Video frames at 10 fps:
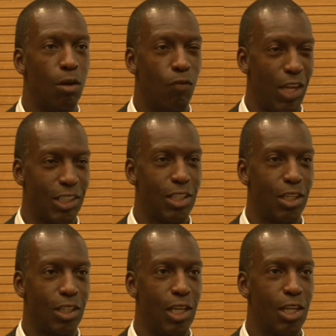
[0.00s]
If that's
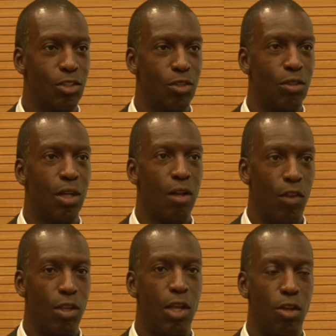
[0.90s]
not the answer,
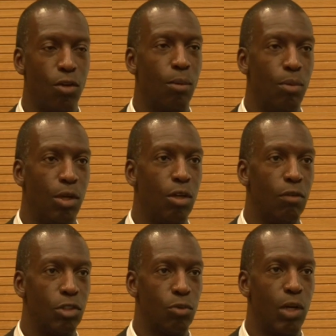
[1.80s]
then yeah, you're going to be a
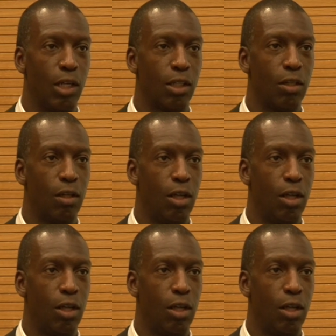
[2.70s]
nervous wreck.